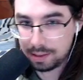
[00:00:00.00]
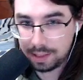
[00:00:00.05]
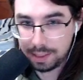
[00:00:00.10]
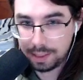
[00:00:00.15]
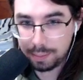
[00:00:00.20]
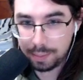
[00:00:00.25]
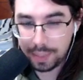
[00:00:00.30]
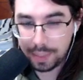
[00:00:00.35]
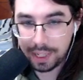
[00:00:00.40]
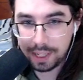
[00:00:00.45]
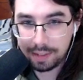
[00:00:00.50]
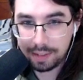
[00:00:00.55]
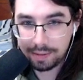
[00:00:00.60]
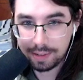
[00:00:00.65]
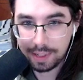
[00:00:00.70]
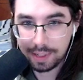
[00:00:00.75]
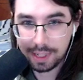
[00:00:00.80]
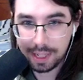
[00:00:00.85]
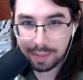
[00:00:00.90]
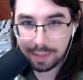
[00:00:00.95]
Banned
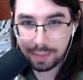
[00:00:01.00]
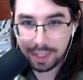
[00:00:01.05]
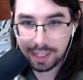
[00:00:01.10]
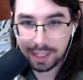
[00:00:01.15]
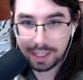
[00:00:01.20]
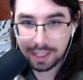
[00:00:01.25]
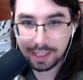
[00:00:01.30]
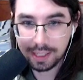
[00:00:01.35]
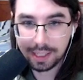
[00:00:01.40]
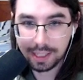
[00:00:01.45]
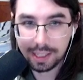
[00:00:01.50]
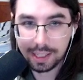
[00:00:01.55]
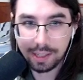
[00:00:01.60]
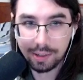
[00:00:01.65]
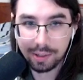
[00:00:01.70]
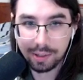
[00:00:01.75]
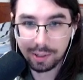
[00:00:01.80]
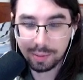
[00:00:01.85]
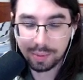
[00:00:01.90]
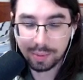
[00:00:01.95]
for not making the
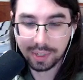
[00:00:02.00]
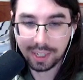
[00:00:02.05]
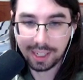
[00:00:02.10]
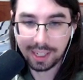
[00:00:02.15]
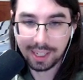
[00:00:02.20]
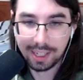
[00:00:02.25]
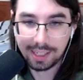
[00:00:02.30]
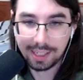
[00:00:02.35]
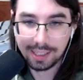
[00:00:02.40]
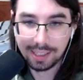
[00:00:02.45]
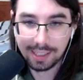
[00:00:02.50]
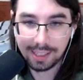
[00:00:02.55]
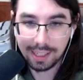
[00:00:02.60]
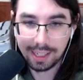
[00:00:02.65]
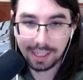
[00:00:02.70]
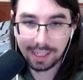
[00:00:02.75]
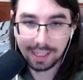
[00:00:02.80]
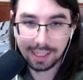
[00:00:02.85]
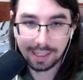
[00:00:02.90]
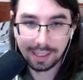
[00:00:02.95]
cuter play.
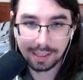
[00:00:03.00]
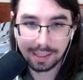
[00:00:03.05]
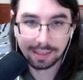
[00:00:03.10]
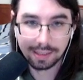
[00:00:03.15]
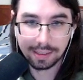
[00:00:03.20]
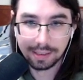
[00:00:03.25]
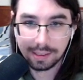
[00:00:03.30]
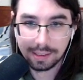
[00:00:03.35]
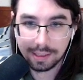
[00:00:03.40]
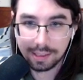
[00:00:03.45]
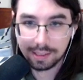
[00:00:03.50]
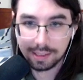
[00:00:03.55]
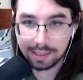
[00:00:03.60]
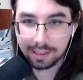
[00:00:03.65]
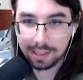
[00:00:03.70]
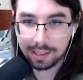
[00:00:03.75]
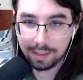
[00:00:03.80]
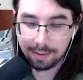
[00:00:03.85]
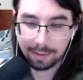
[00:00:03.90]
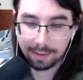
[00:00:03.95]
Yeah.
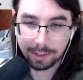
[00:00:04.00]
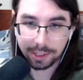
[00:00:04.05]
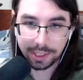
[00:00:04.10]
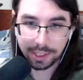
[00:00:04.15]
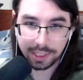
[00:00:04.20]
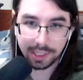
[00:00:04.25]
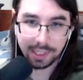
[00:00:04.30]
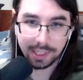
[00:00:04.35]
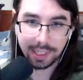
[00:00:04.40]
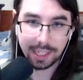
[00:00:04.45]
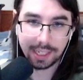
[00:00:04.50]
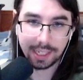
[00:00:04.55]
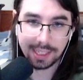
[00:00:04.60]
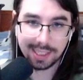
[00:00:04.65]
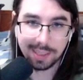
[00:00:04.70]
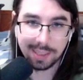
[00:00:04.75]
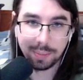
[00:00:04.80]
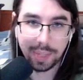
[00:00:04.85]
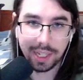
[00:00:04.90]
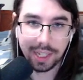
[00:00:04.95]
Unfortunately, that
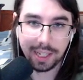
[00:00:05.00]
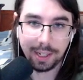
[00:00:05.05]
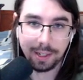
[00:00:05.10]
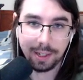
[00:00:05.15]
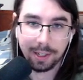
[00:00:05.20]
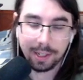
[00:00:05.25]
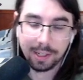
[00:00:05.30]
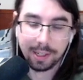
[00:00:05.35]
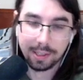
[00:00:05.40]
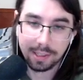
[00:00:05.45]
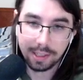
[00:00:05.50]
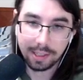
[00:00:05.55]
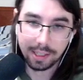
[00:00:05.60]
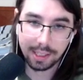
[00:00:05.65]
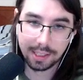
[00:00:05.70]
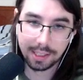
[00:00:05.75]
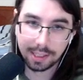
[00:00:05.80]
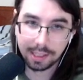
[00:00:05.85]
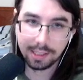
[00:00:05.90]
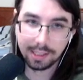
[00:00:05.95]
is a ban. So
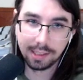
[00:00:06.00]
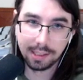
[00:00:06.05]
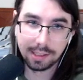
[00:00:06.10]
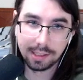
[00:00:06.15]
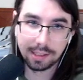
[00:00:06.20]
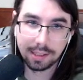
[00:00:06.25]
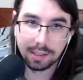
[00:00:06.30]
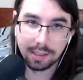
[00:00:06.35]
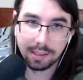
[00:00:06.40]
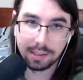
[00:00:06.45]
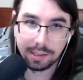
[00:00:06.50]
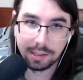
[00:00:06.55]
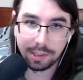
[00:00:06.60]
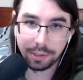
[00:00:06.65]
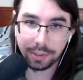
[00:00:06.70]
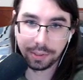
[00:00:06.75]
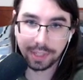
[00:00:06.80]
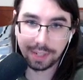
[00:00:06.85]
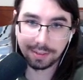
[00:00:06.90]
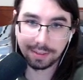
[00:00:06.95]
this is
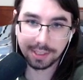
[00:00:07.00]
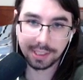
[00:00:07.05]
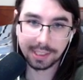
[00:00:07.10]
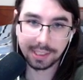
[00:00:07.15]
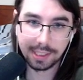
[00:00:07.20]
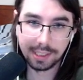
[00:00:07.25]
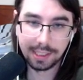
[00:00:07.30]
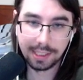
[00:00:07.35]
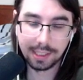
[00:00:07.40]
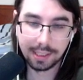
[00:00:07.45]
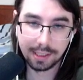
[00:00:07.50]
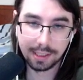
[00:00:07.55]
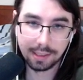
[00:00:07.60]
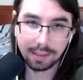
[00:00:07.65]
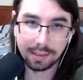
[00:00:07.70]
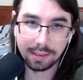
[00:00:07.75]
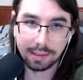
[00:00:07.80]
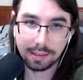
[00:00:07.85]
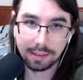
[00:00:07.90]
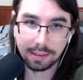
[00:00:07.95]
2 levels
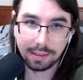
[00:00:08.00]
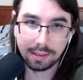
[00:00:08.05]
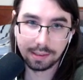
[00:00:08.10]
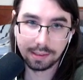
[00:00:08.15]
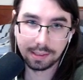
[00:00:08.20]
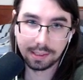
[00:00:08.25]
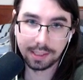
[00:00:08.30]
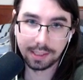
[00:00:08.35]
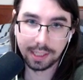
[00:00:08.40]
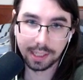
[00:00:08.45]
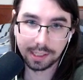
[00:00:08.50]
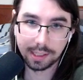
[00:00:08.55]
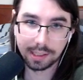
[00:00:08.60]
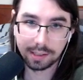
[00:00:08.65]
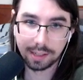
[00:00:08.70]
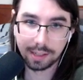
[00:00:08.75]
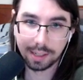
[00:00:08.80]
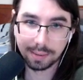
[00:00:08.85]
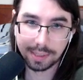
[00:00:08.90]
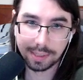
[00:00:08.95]
into 6,
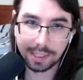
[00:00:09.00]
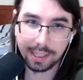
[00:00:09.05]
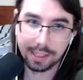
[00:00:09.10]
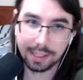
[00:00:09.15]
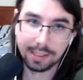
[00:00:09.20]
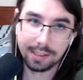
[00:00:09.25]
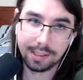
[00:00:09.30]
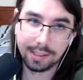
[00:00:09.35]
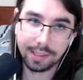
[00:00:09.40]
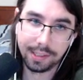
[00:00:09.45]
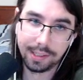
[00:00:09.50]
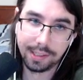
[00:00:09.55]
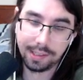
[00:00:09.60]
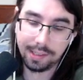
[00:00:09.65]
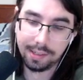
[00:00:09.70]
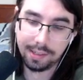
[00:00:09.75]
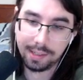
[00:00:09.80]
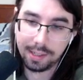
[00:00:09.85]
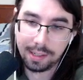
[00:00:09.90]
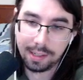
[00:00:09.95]
drops next turn.
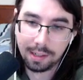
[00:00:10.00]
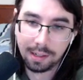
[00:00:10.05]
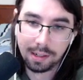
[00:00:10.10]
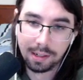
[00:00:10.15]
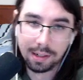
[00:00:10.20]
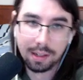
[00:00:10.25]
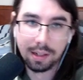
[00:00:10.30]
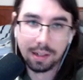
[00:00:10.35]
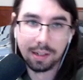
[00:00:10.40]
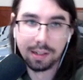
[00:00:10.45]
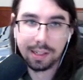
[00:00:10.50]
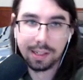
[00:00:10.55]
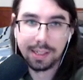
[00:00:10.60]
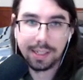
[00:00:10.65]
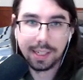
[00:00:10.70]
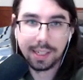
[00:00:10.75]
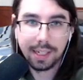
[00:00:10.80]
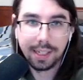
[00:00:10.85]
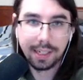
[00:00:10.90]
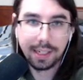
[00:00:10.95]
On
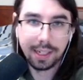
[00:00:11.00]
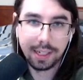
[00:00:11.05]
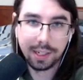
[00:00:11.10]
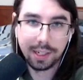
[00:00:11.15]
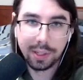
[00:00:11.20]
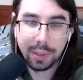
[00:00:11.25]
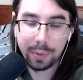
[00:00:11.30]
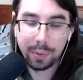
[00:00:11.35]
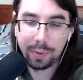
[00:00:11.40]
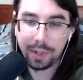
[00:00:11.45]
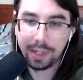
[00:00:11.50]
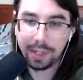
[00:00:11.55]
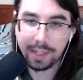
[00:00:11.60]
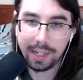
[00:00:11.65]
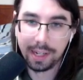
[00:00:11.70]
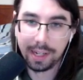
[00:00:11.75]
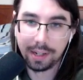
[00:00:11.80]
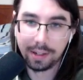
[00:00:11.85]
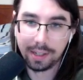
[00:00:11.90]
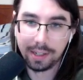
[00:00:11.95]
9 health right
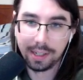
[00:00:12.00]
now.